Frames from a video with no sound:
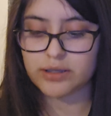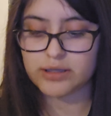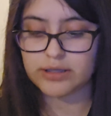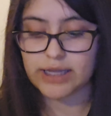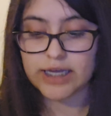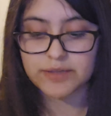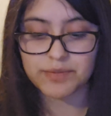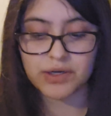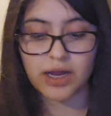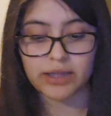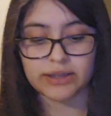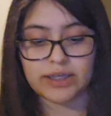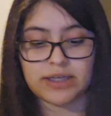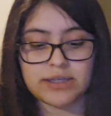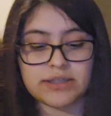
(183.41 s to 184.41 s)
Last but not
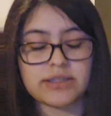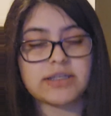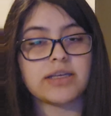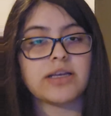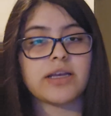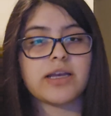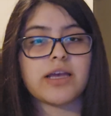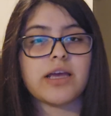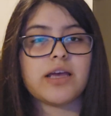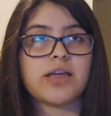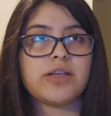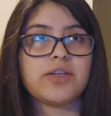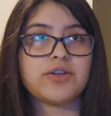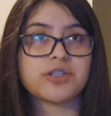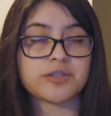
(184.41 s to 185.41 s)
least,
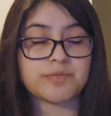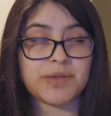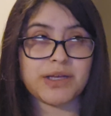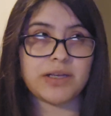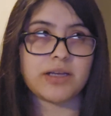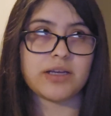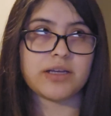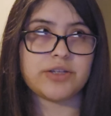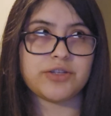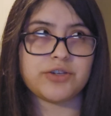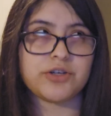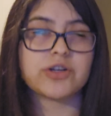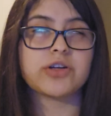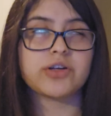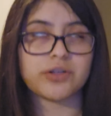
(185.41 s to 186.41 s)
in
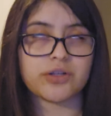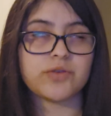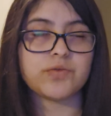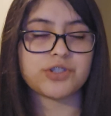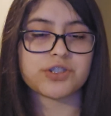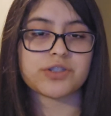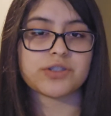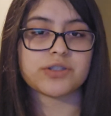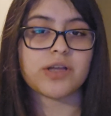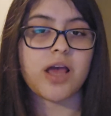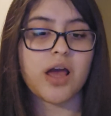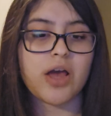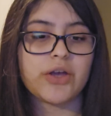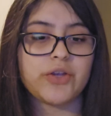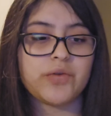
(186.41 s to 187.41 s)
your conclusion,
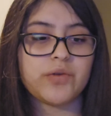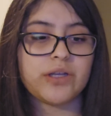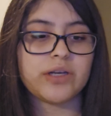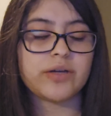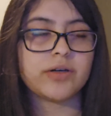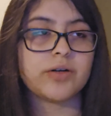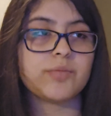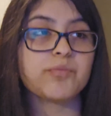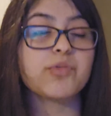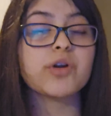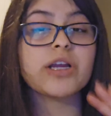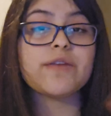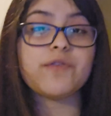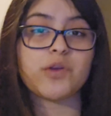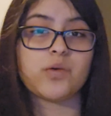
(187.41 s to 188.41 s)
you need to
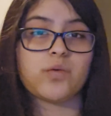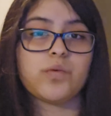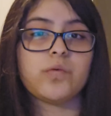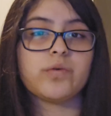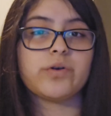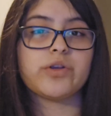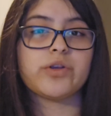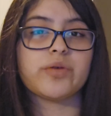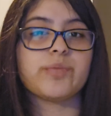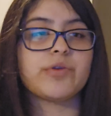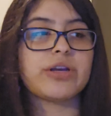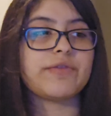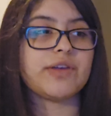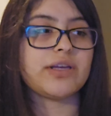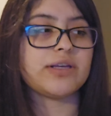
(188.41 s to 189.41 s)
preview your
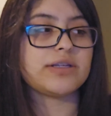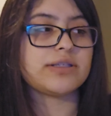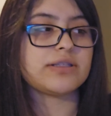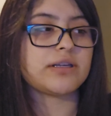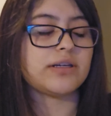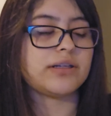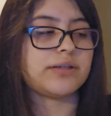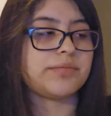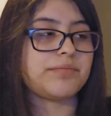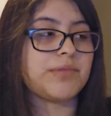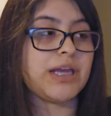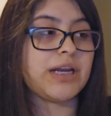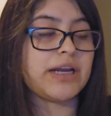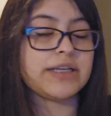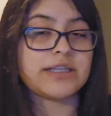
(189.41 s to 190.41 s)
previous
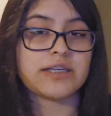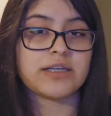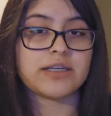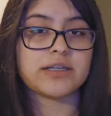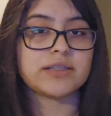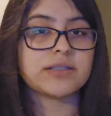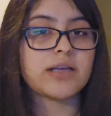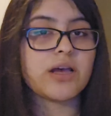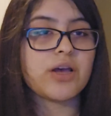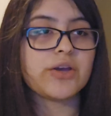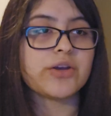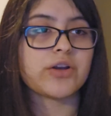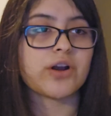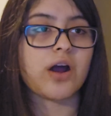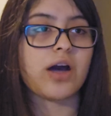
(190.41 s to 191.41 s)
main ideas,
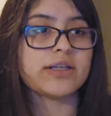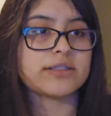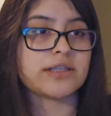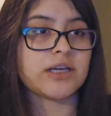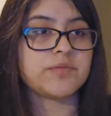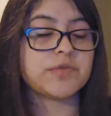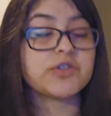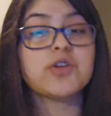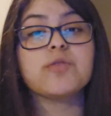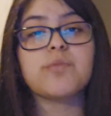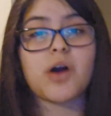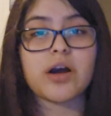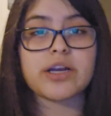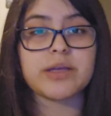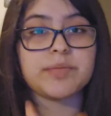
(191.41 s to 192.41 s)
your concepts, your
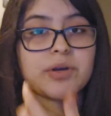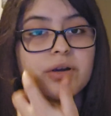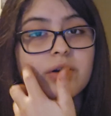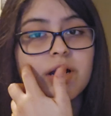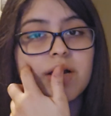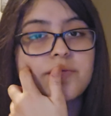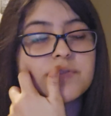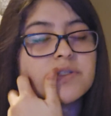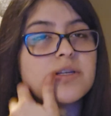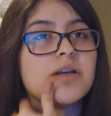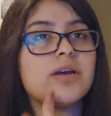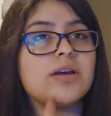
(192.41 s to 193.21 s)
body paragraphs.